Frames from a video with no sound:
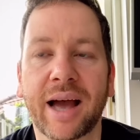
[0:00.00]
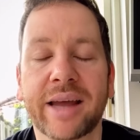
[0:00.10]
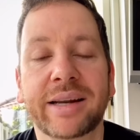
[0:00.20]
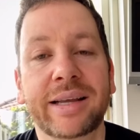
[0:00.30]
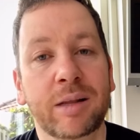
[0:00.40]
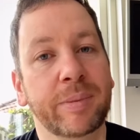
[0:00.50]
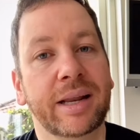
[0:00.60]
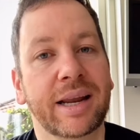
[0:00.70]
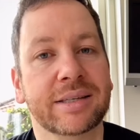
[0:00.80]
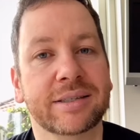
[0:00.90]
And a little
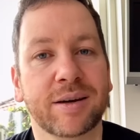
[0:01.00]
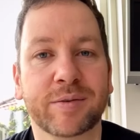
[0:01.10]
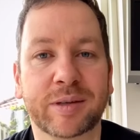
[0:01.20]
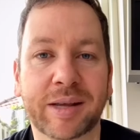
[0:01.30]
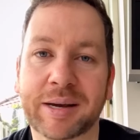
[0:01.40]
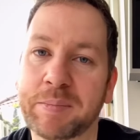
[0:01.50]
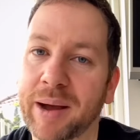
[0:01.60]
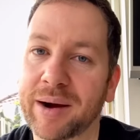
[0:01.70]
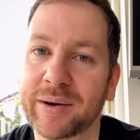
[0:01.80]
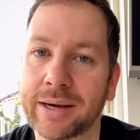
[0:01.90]
bit less of the
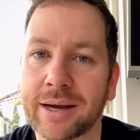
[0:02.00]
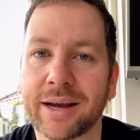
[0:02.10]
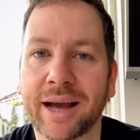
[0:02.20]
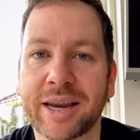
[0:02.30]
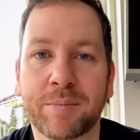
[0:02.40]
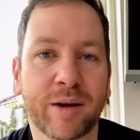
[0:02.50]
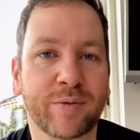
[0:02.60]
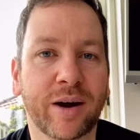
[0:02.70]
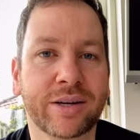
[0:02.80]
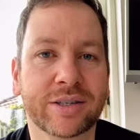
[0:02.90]
comparing, and you might
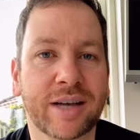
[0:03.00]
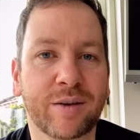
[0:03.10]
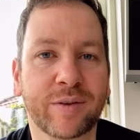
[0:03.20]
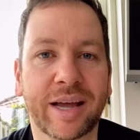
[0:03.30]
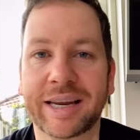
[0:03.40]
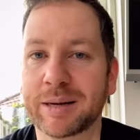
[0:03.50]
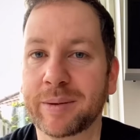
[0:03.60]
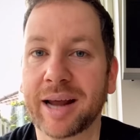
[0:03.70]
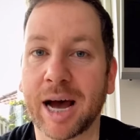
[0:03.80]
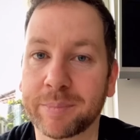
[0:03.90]
find yourself a little
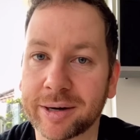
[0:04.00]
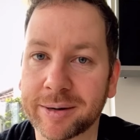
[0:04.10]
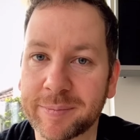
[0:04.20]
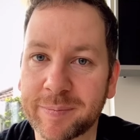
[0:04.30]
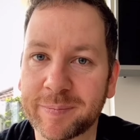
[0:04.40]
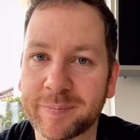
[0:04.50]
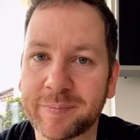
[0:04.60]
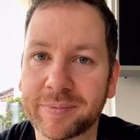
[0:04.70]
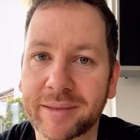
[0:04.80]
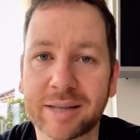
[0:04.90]
bit happier.
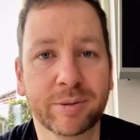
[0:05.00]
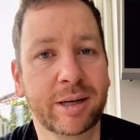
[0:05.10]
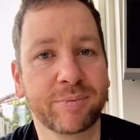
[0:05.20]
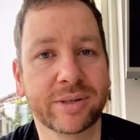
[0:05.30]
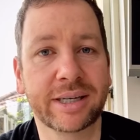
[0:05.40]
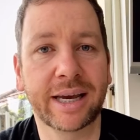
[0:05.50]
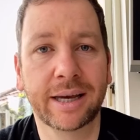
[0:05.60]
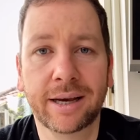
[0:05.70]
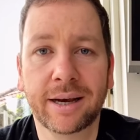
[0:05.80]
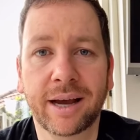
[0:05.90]
That's my tip for today.
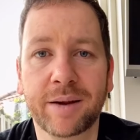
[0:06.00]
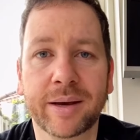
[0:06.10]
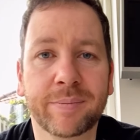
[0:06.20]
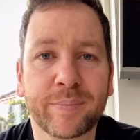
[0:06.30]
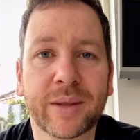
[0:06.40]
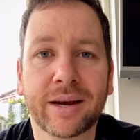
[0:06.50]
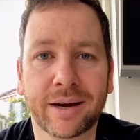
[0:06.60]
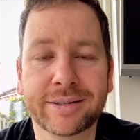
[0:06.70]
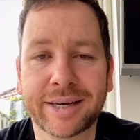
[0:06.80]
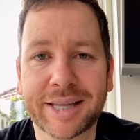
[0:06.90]
Anyway,
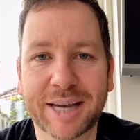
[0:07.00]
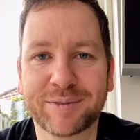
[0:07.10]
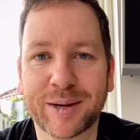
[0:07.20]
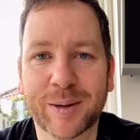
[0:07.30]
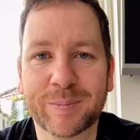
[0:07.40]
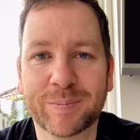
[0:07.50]
I'll see you in the next video.